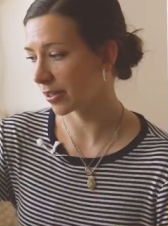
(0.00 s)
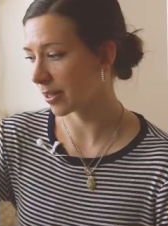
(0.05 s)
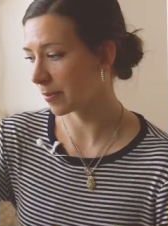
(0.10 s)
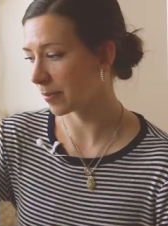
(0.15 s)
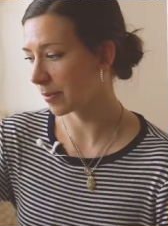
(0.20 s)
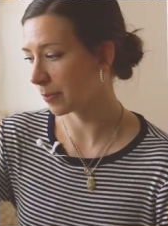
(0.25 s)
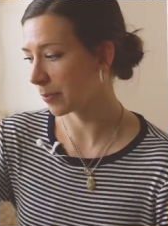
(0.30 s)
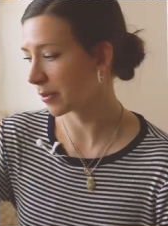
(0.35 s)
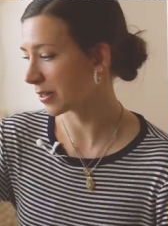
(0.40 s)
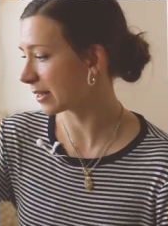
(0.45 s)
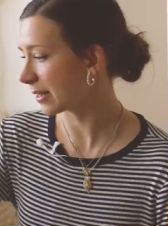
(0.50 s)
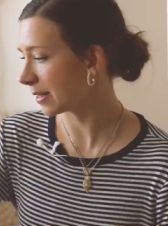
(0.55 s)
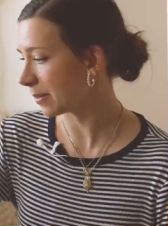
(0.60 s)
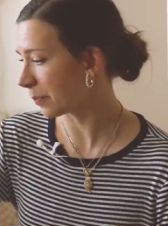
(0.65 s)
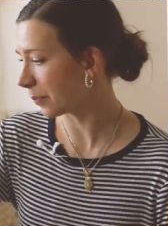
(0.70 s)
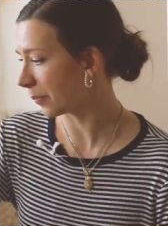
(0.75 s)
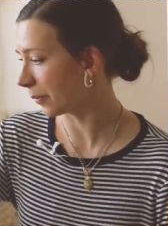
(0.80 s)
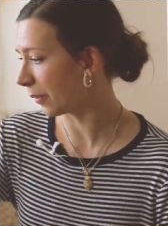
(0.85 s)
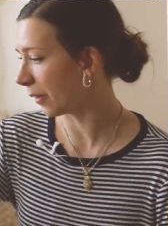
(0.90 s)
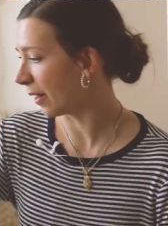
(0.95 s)
to keep it pretty
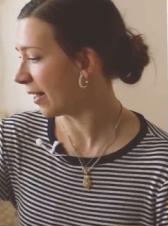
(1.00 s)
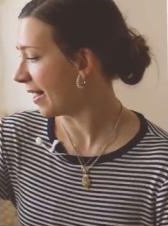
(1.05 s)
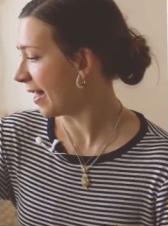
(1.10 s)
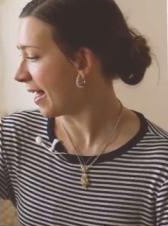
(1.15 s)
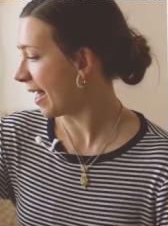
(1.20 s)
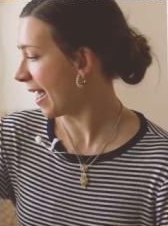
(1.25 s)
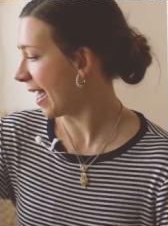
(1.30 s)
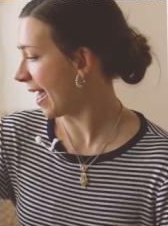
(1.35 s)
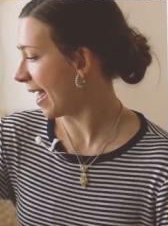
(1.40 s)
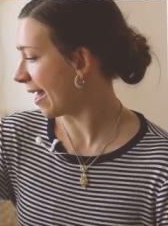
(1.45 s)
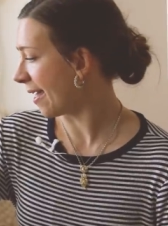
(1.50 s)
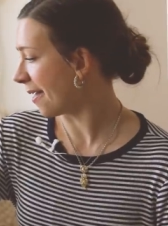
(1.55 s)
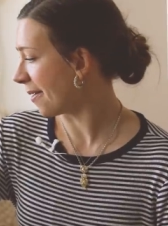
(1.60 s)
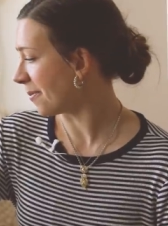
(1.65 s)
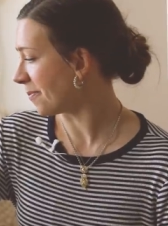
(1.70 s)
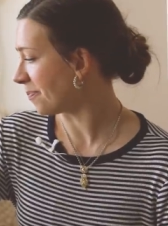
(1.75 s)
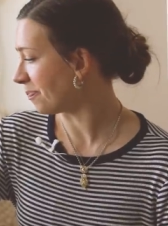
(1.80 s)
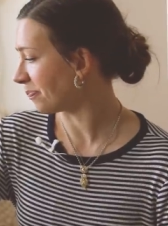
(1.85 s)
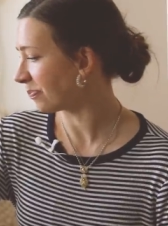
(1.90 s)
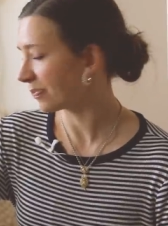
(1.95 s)
simple.
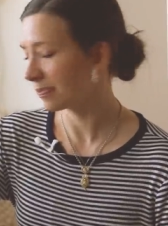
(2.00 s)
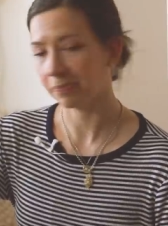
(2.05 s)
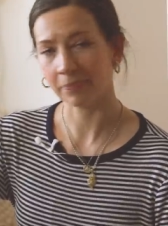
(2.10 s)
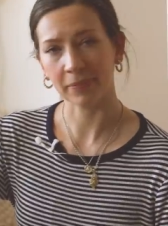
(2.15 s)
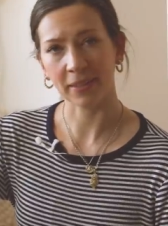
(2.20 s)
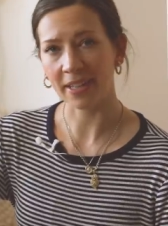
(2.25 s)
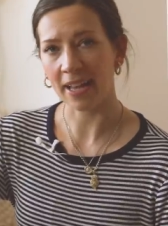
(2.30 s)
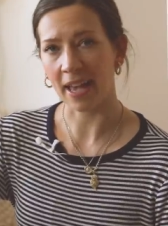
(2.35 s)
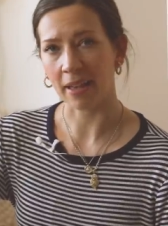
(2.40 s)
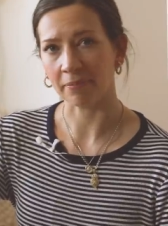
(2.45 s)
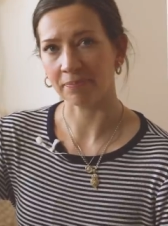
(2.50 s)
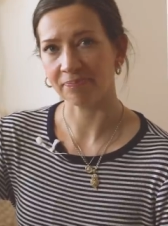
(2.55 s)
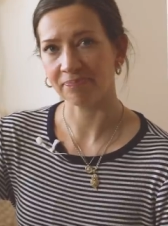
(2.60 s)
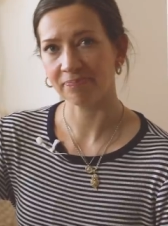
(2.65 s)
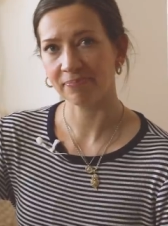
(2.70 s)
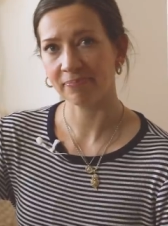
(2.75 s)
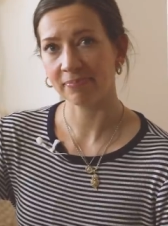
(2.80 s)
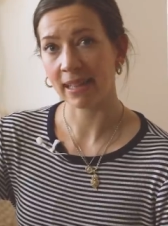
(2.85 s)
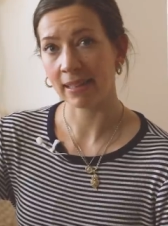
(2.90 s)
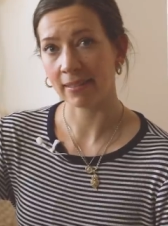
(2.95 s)
Um, and yeah,
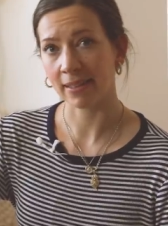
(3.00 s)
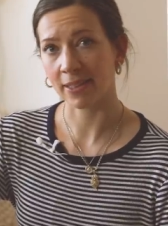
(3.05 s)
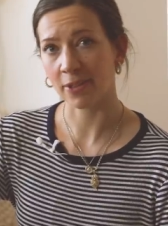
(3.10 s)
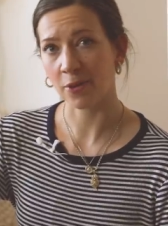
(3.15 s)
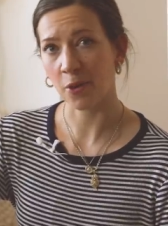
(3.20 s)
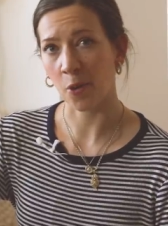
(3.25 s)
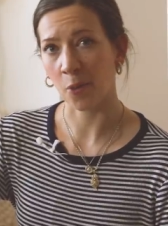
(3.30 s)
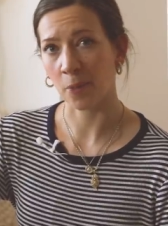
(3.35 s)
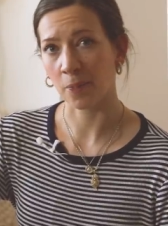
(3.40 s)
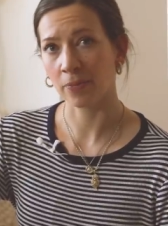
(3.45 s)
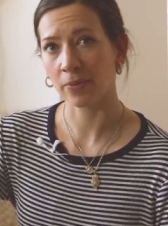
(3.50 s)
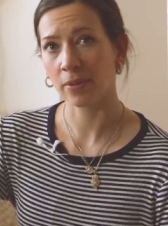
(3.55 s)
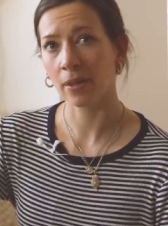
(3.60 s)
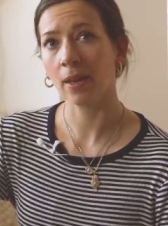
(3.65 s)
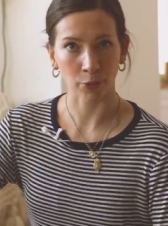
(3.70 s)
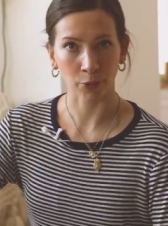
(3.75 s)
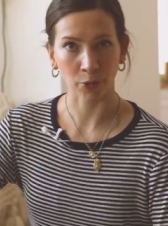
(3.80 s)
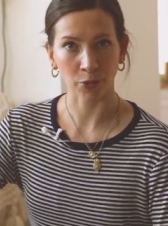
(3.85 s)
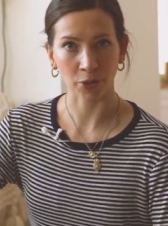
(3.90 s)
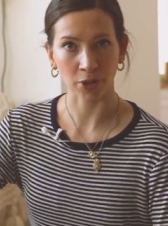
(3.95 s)
let's go.
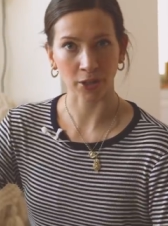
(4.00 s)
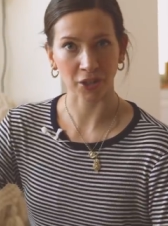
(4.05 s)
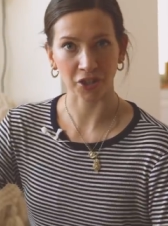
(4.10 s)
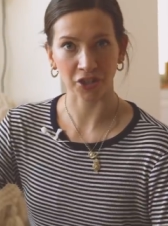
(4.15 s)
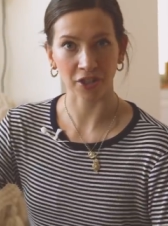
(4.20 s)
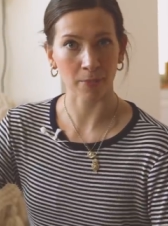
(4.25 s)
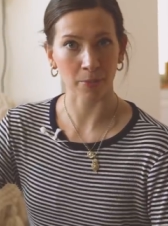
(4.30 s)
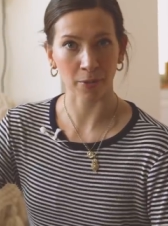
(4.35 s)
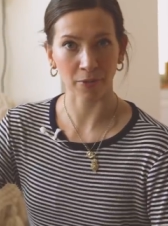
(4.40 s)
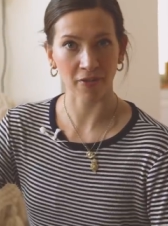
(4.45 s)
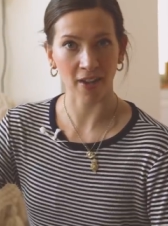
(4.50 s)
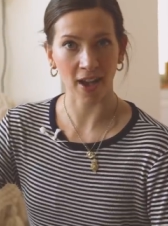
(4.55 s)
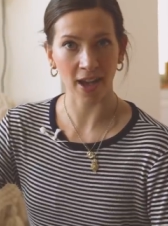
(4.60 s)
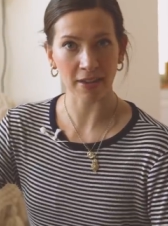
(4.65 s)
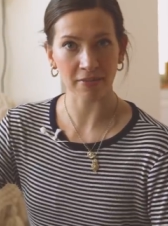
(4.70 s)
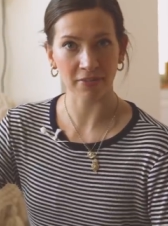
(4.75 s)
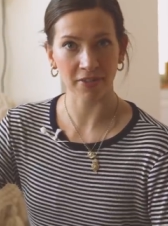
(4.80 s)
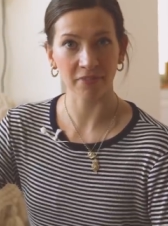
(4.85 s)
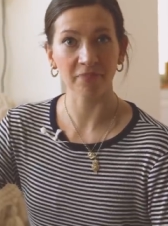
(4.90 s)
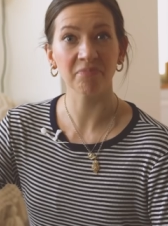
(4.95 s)
Photo challenge number
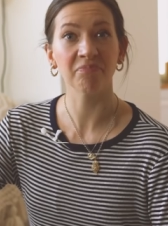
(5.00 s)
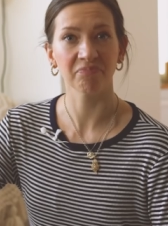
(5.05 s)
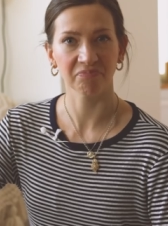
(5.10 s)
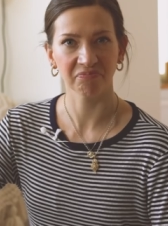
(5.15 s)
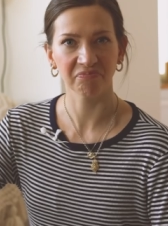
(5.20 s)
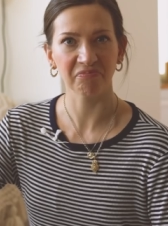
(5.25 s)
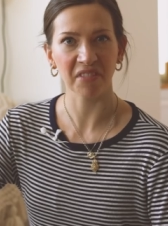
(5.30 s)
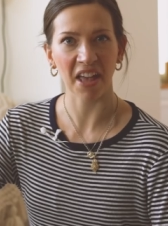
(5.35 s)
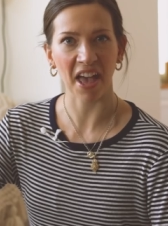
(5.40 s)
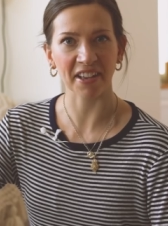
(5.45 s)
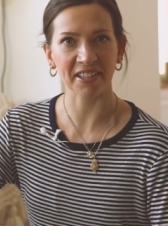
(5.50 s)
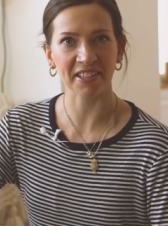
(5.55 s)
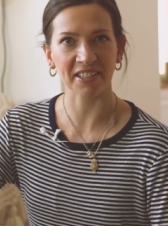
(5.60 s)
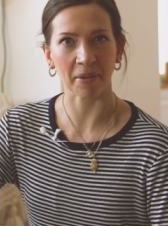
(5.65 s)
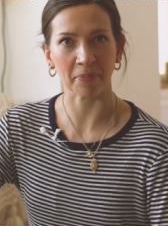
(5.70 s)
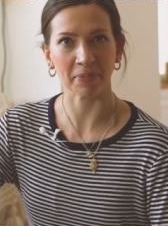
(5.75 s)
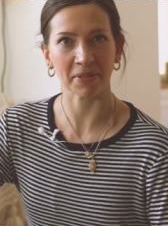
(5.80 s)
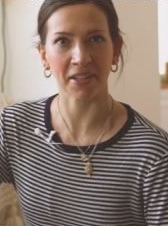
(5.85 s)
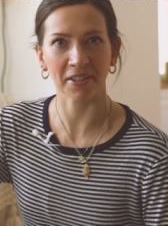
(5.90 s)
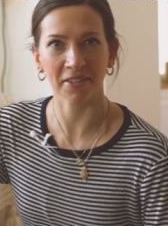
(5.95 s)
five,
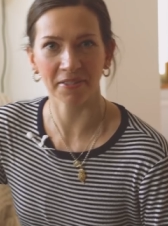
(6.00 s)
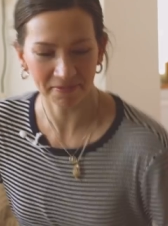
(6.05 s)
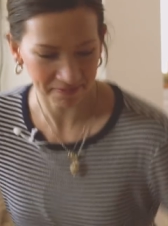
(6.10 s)
accepted.